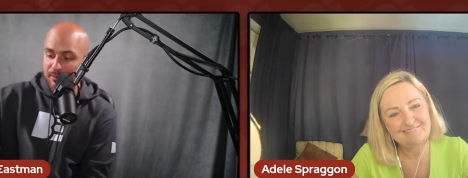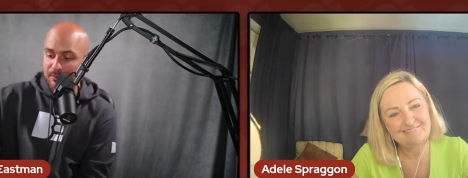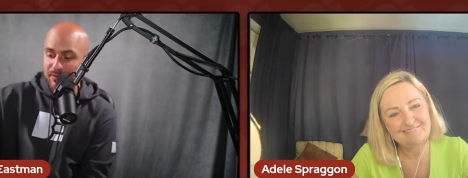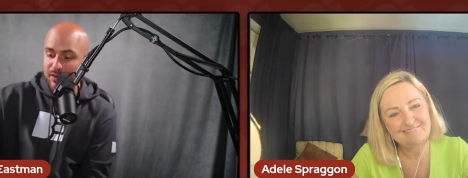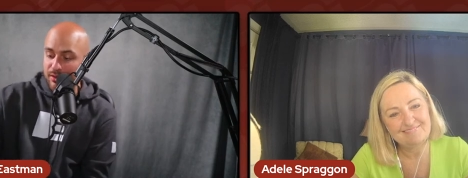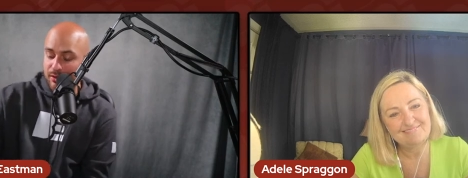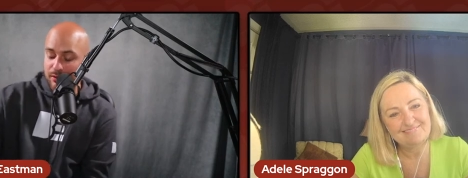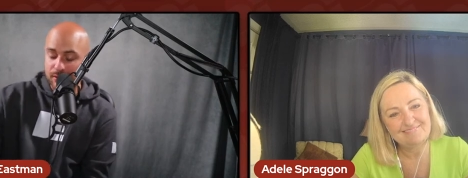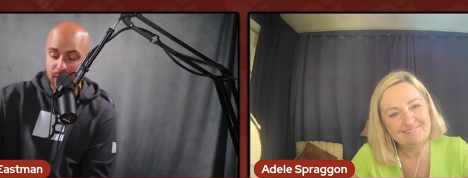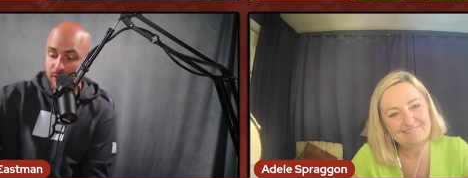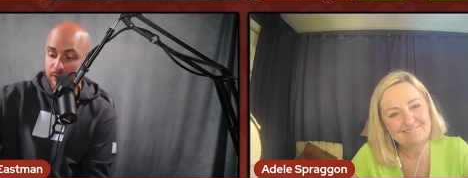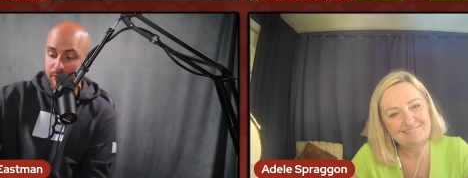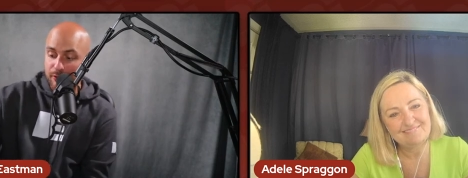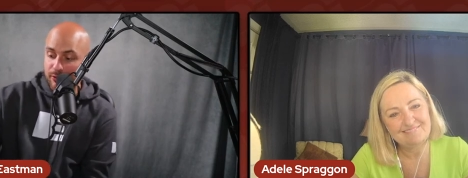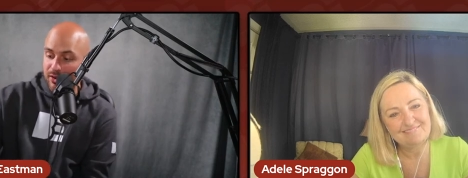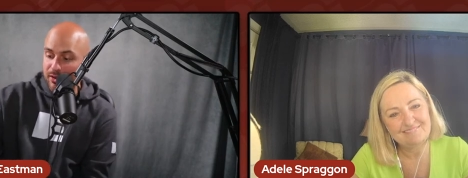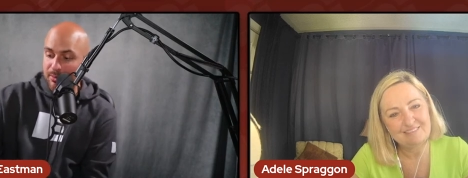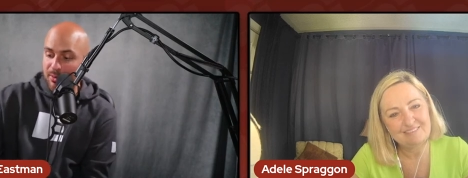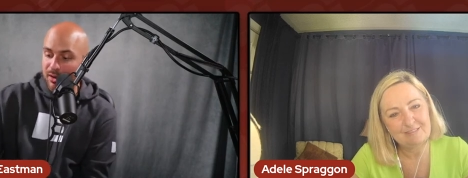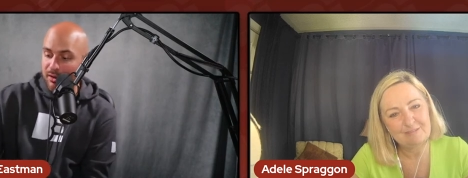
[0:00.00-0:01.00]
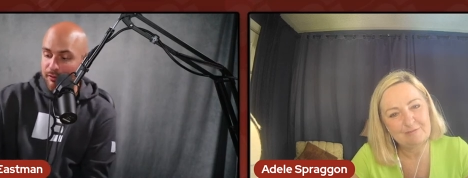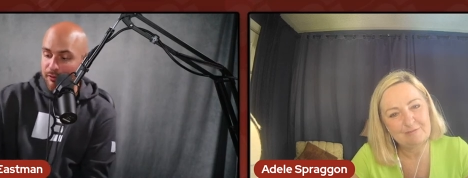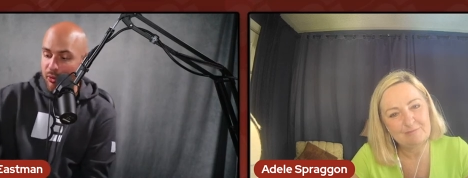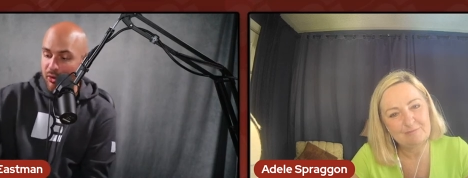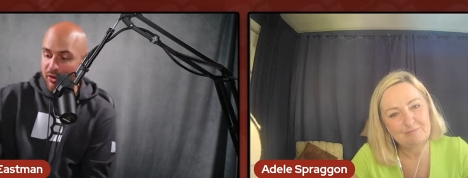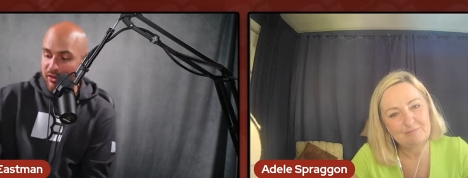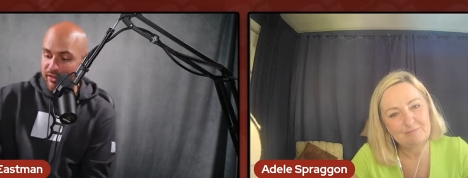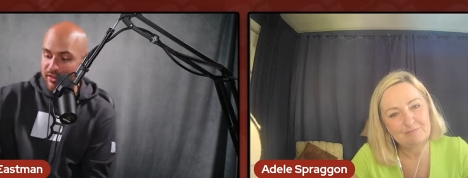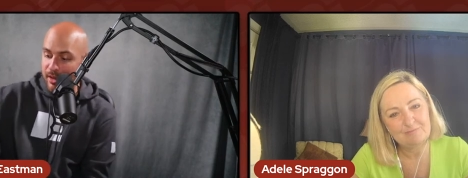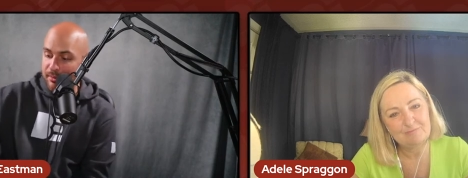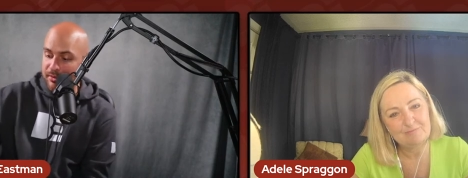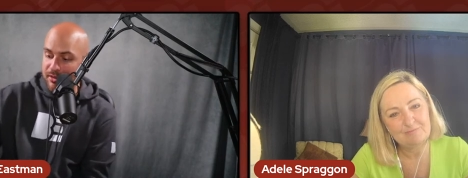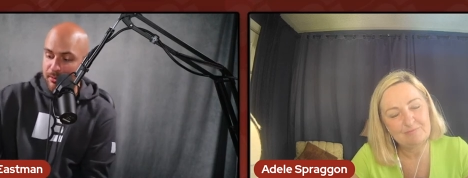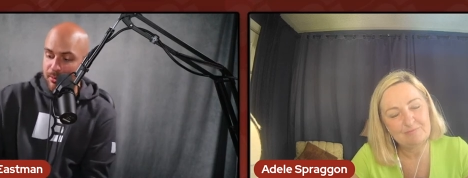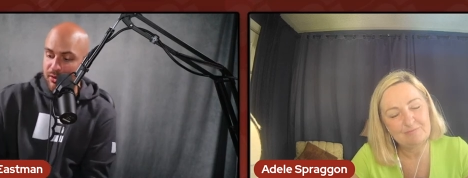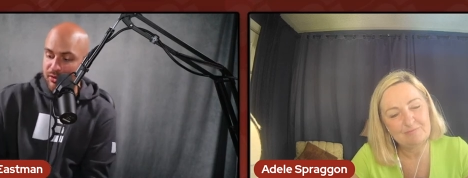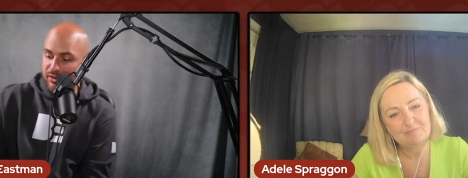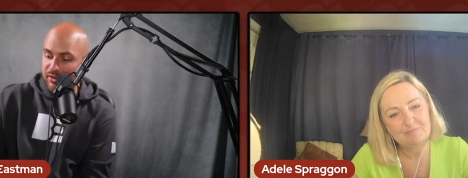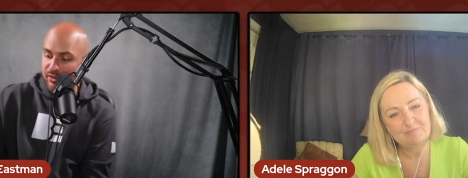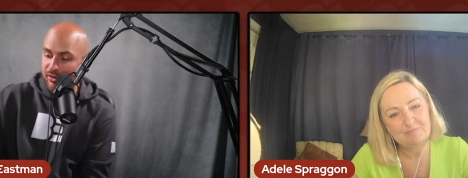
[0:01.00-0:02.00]
Speaker 1: the her free book, Four Steps to
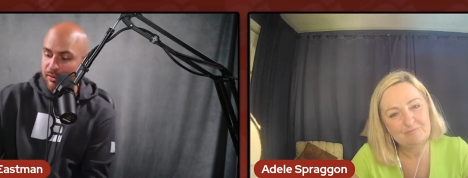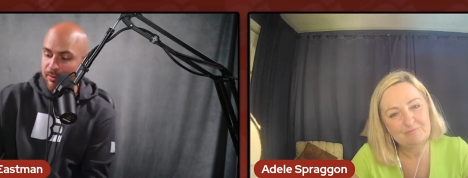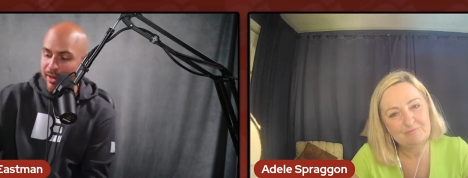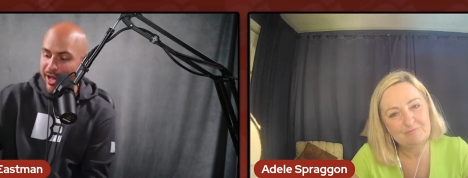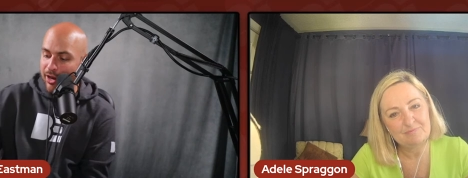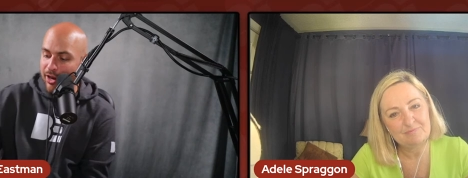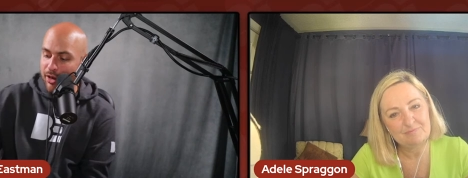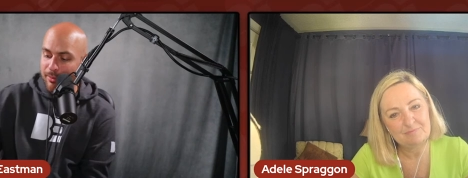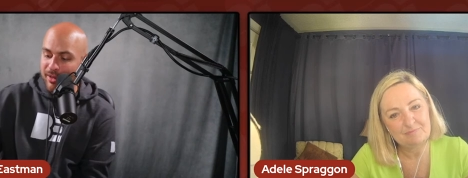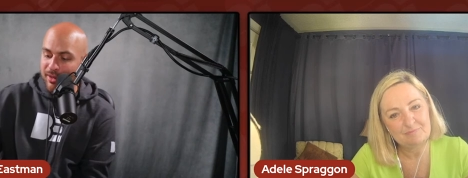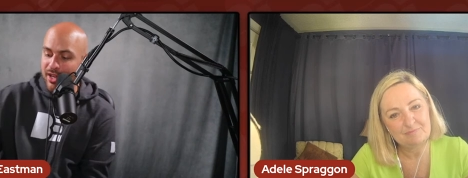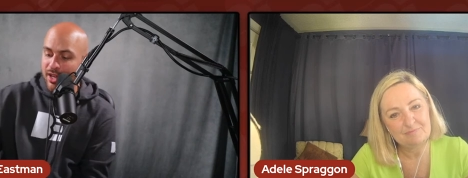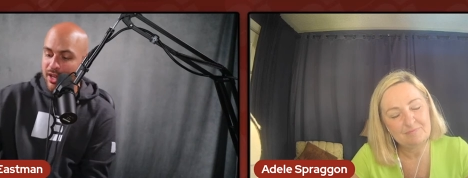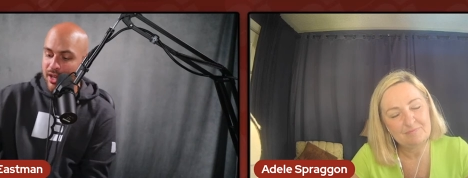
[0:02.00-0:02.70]
Personal Empowerment.